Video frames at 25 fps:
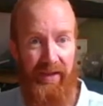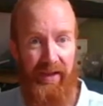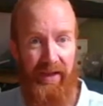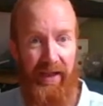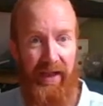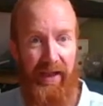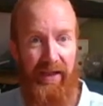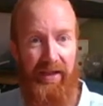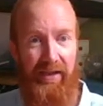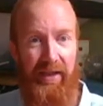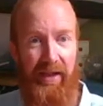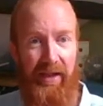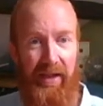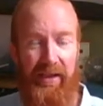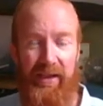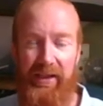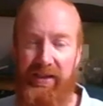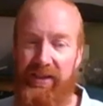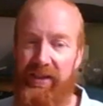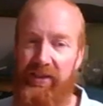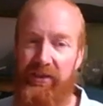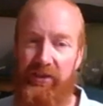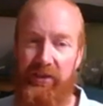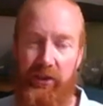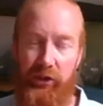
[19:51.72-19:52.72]
and this
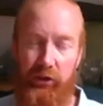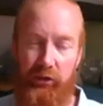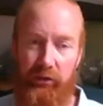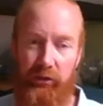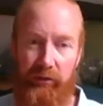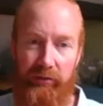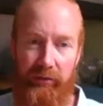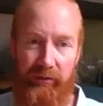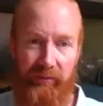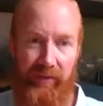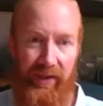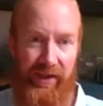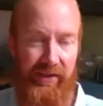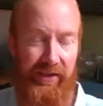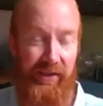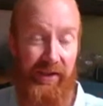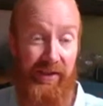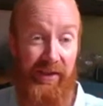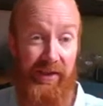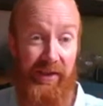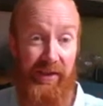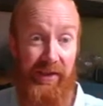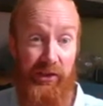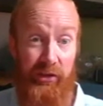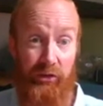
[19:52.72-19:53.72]
isn't just true of investors,
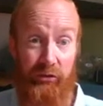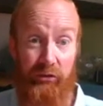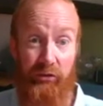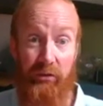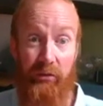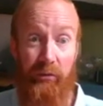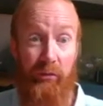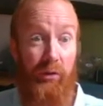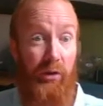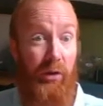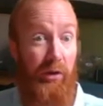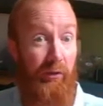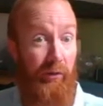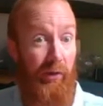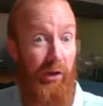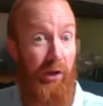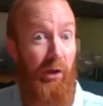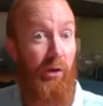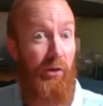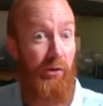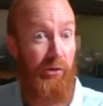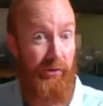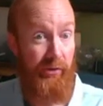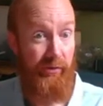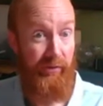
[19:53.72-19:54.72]
this is true of kind of
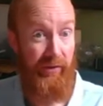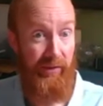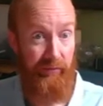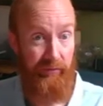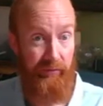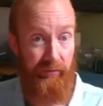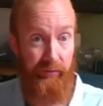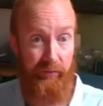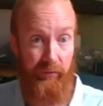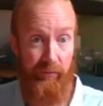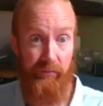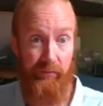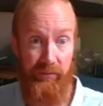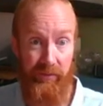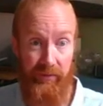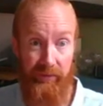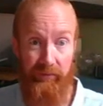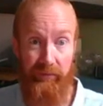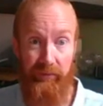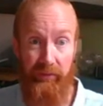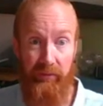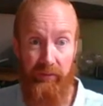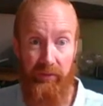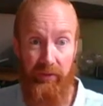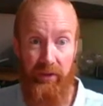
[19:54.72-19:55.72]
lots of different forms
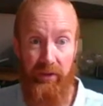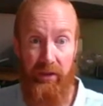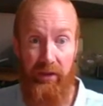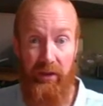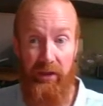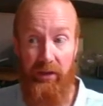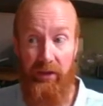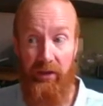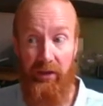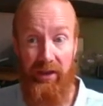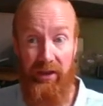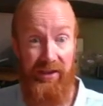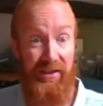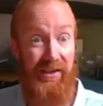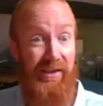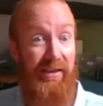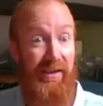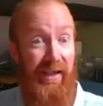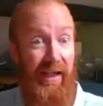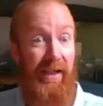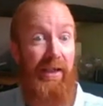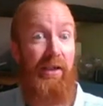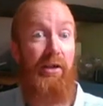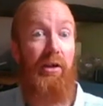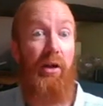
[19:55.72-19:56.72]
of kind of
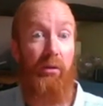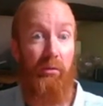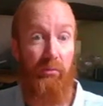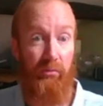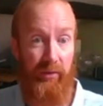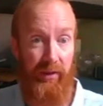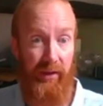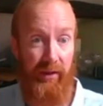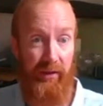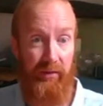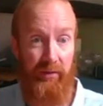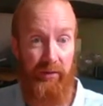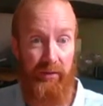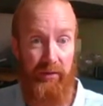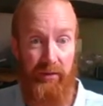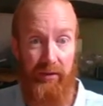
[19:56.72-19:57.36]
stakeholder